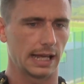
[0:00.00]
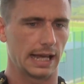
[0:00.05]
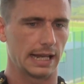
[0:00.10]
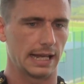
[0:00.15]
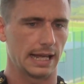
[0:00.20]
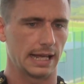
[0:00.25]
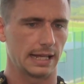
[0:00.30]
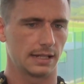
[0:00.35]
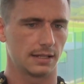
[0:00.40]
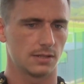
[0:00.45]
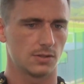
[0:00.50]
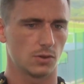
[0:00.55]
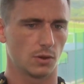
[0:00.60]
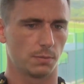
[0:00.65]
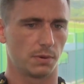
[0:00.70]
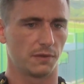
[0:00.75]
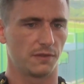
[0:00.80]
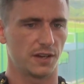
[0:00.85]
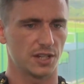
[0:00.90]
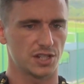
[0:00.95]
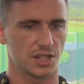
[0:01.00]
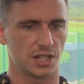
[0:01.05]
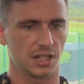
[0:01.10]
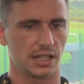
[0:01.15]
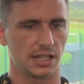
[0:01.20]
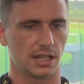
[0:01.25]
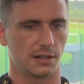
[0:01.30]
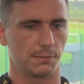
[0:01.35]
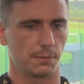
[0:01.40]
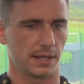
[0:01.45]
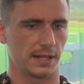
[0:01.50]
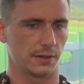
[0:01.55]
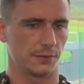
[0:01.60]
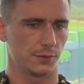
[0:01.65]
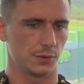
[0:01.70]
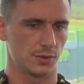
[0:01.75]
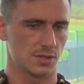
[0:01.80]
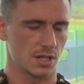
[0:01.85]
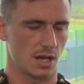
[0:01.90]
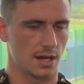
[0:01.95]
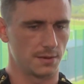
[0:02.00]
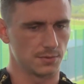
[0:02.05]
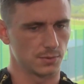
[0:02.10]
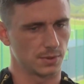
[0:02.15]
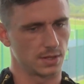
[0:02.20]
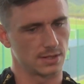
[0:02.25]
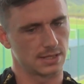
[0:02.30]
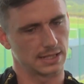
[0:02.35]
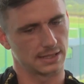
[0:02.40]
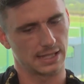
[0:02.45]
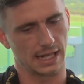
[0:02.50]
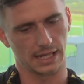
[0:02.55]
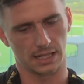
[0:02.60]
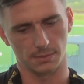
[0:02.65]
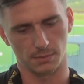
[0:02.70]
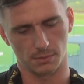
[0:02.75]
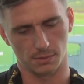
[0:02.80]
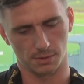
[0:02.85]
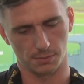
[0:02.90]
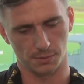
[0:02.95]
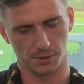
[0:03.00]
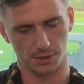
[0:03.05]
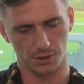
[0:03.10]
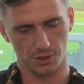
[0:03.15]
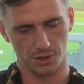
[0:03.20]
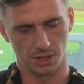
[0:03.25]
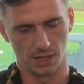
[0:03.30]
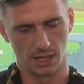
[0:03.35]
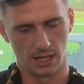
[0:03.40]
and then sort of professionally I played a few times when I was at Dagenham and Redbridge,